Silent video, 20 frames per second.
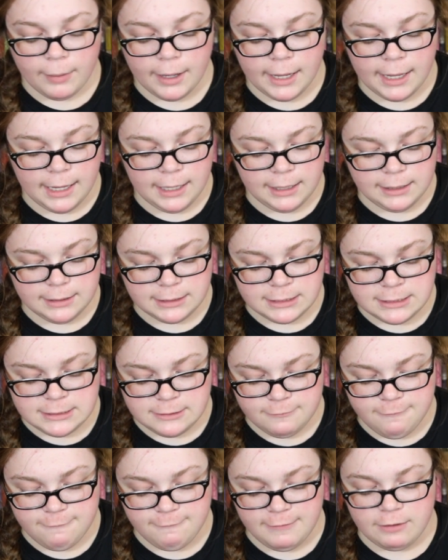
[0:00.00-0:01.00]
my
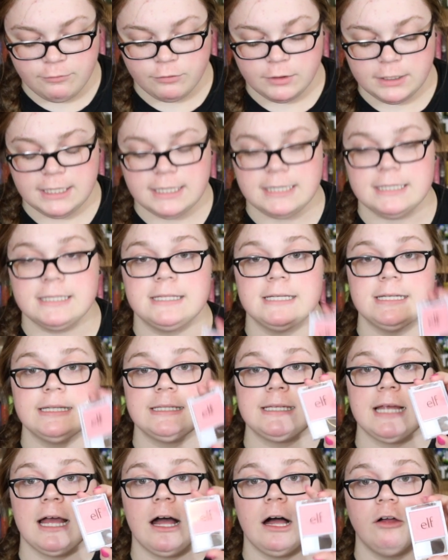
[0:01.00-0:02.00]
next favorite is
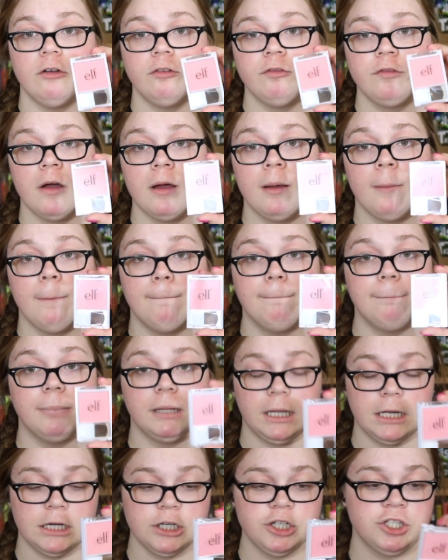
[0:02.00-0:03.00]
this E.L.F
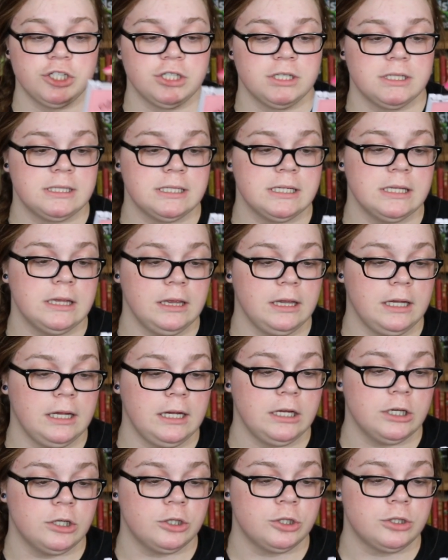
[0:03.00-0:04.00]
blush. It's in
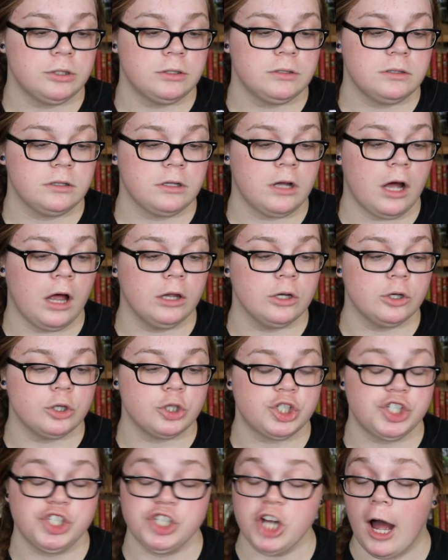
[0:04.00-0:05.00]
the color
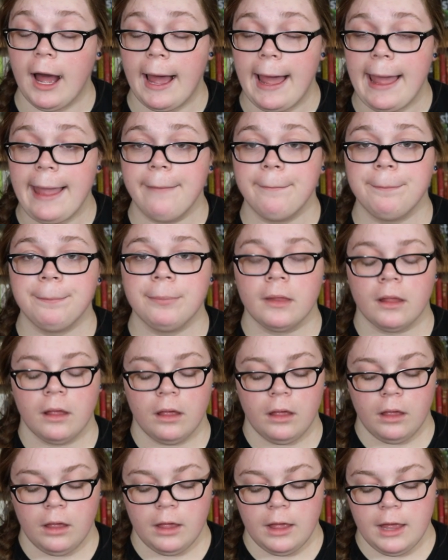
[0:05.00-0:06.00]
Shy.
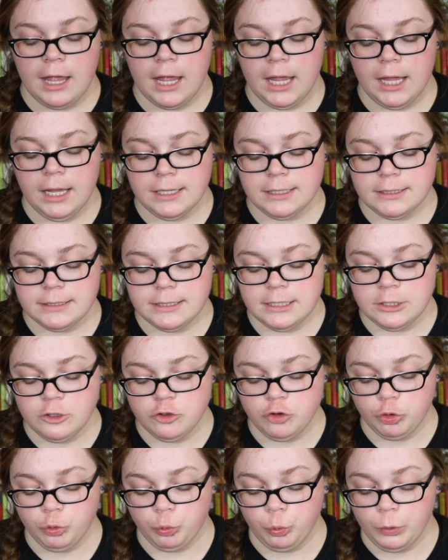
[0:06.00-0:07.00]
It
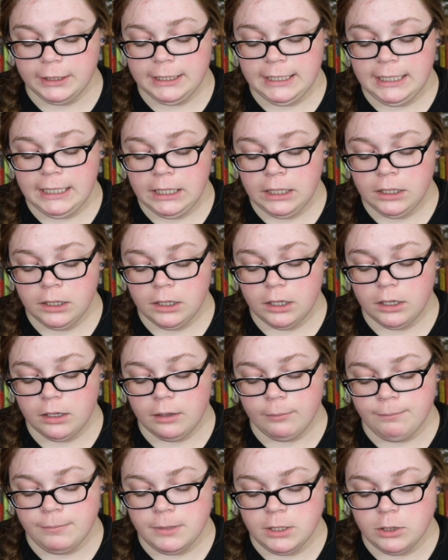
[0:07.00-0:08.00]
is really a
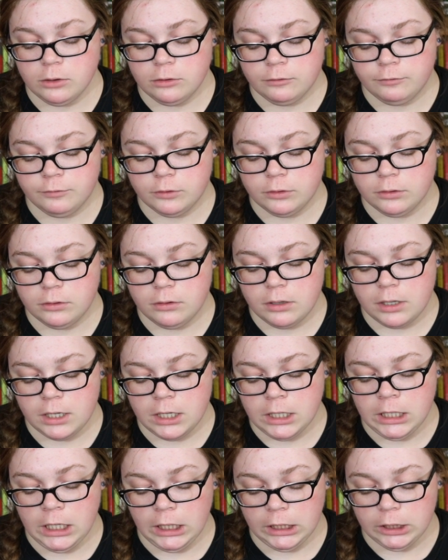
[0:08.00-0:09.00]
beautiful
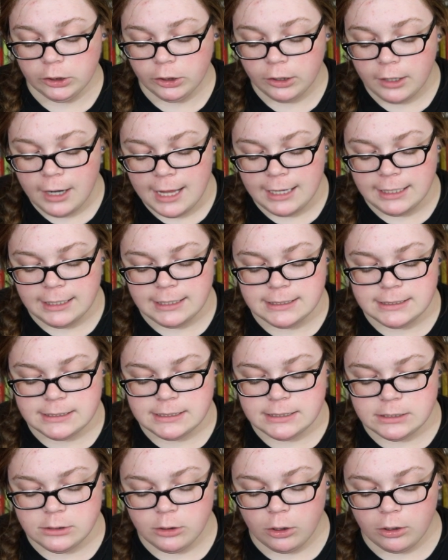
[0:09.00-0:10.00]
color, and
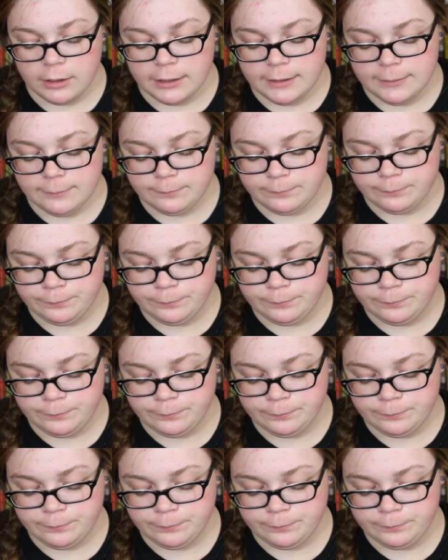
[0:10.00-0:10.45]
it's not